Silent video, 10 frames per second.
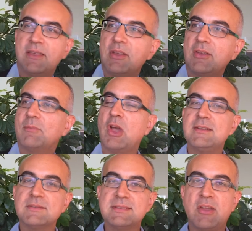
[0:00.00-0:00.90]
the
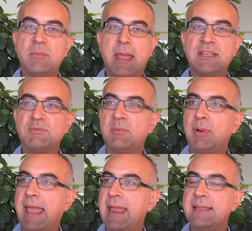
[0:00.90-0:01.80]
Coastal Zone Management
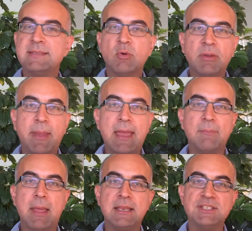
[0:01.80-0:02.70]
Plan is all
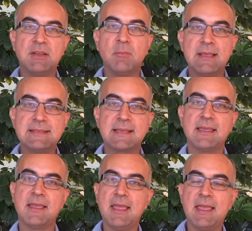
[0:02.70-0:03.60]
about managing risk
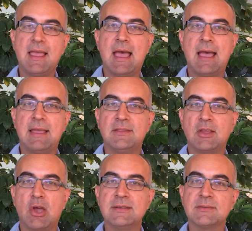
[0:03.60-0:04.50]
in the
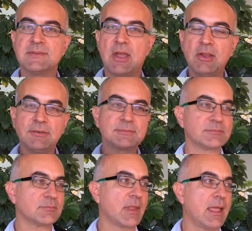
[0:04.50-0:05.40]
coastal zone.
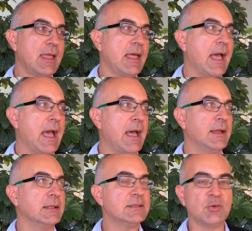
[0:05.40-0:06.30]

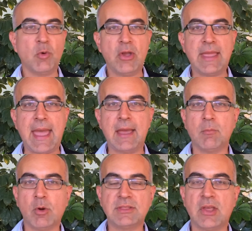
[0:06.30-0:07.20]
To work out
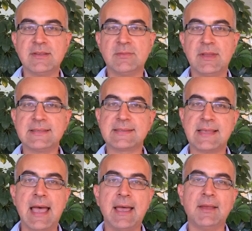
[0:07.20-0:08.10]
what those risks
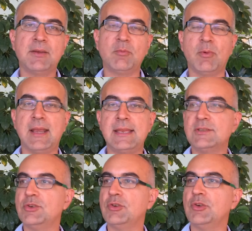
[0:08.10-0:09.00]
are, we need
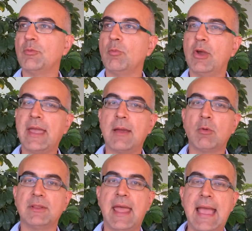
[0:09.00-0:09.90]
to work out
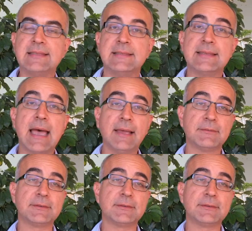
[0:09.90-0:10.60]
what the hazards are.